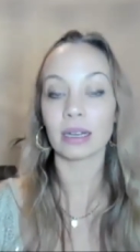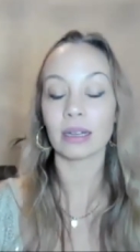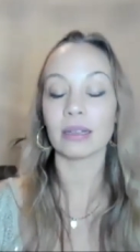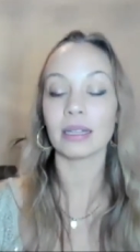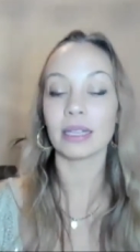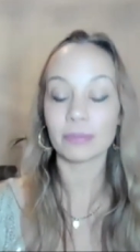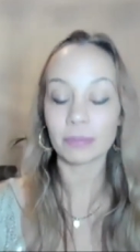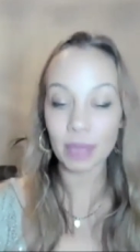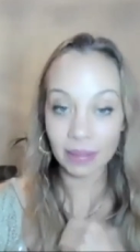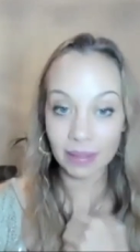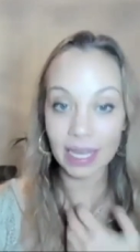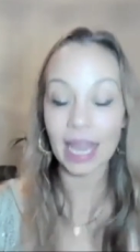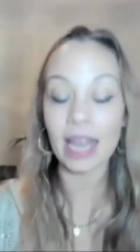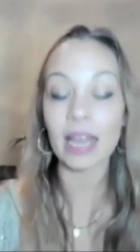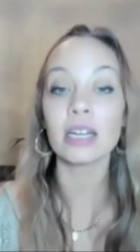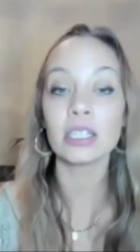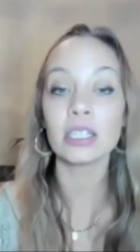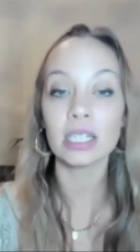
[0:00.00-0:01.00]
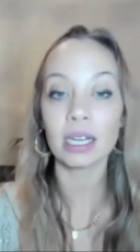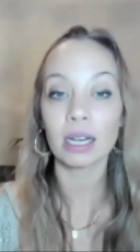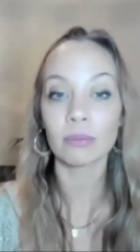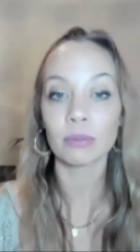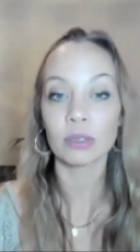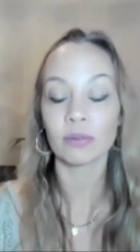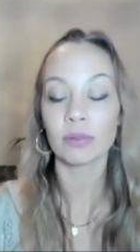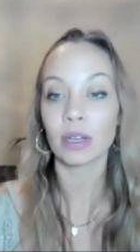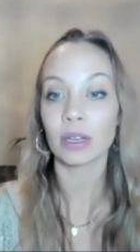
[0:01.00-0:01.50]
the energy
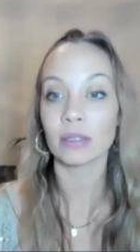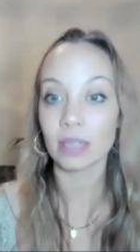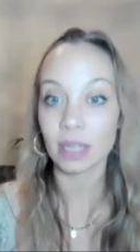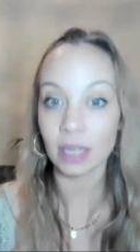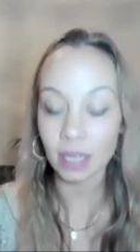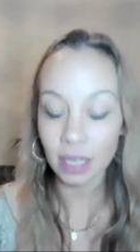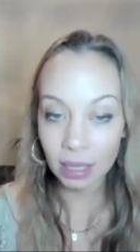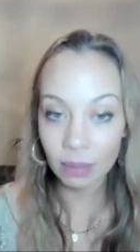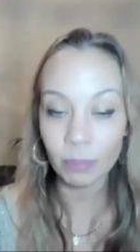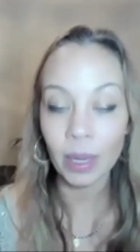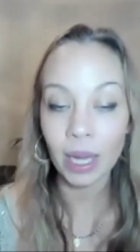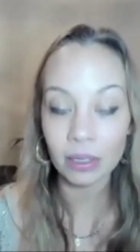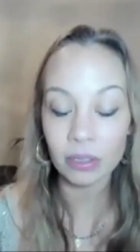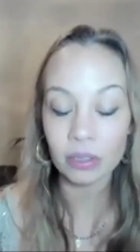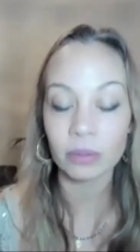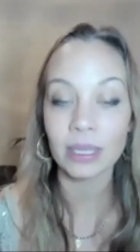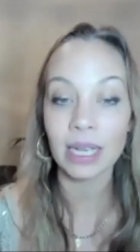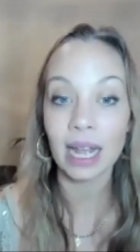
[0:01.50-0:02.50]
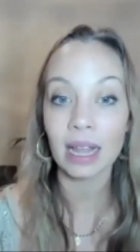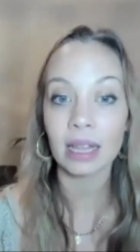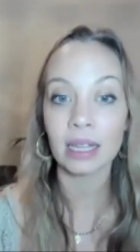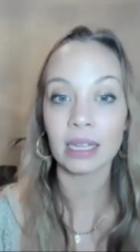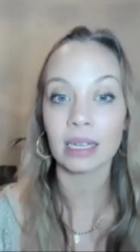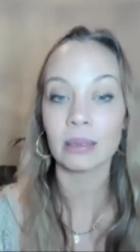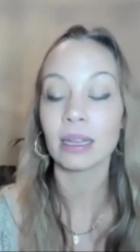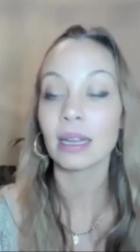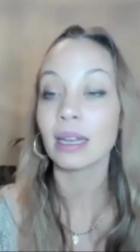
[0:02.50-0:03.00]
comes first, and it impacts
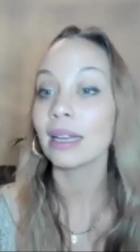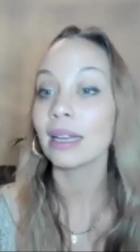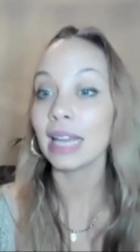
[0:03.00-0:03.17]
reality